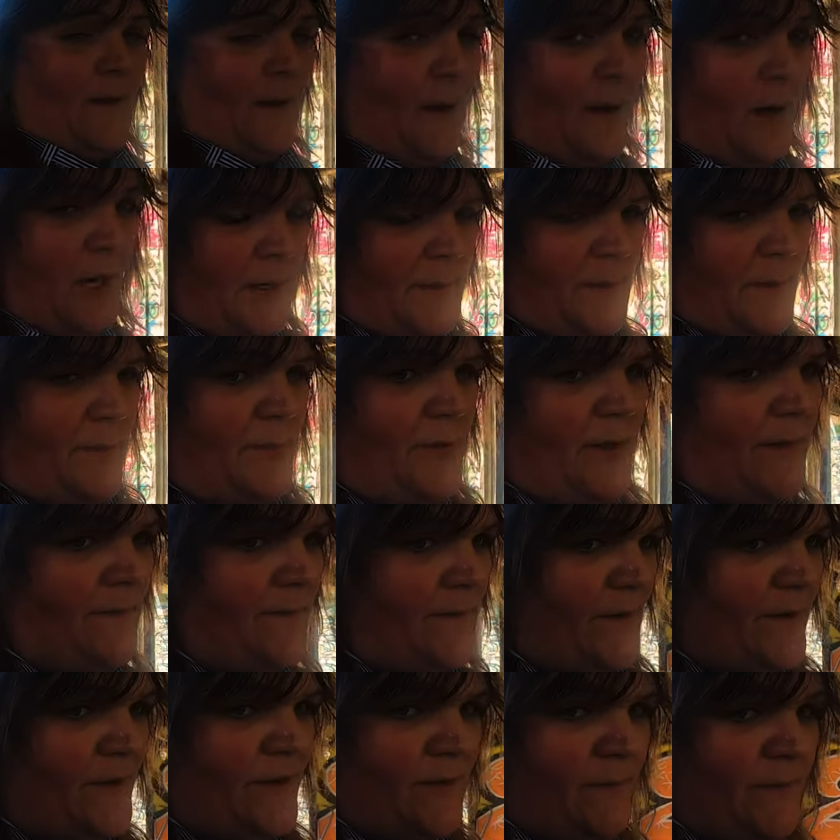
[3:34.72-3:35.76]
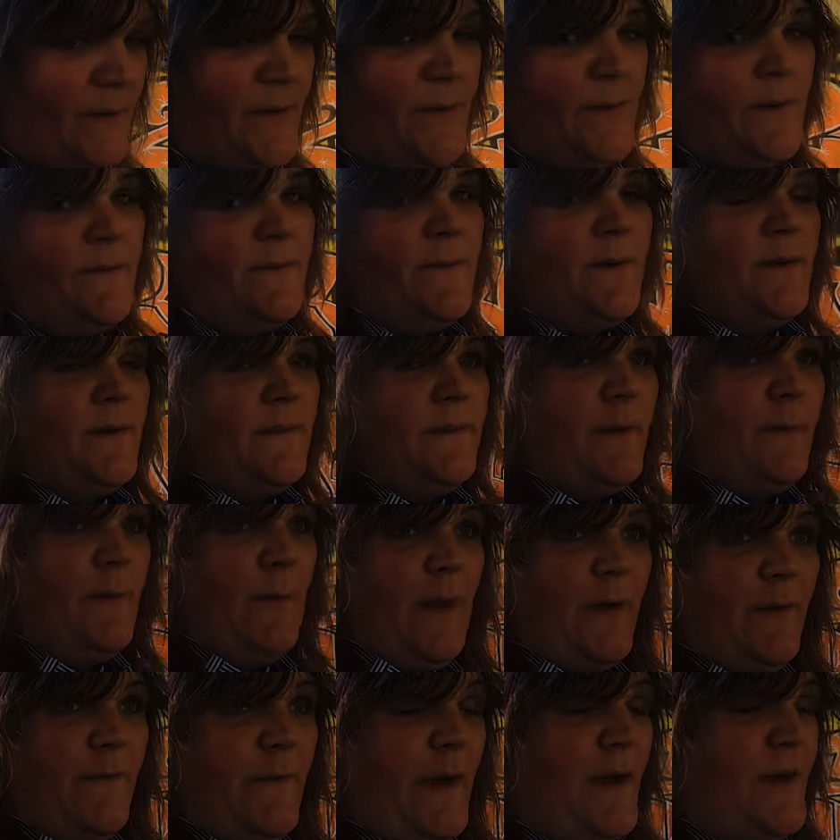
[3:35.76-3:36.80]
the economy plate version, which we've been
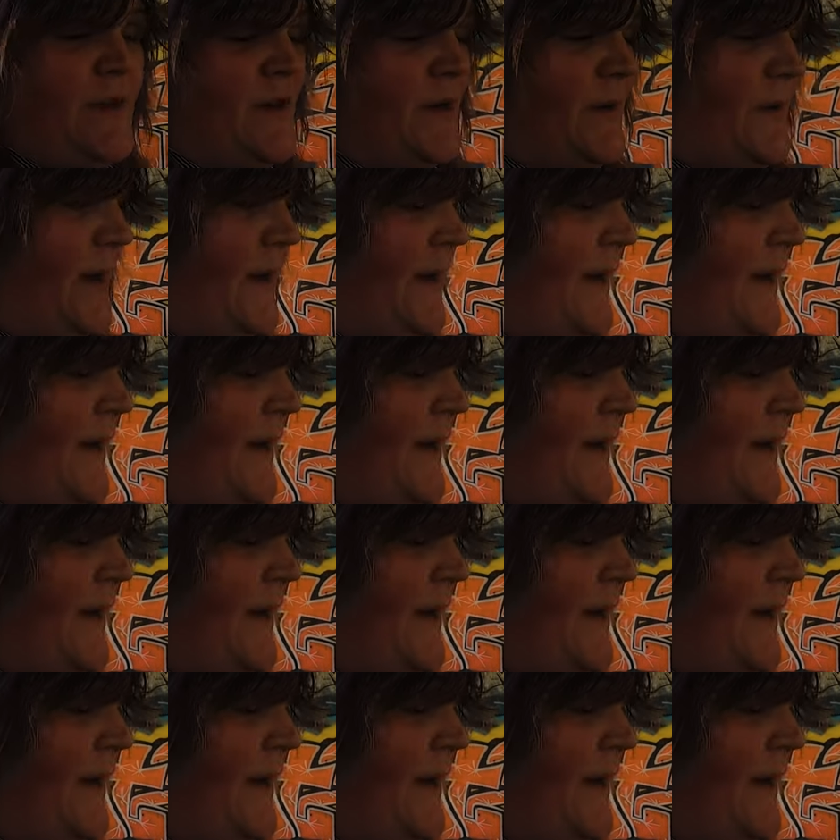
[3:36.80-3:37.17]
manufacturing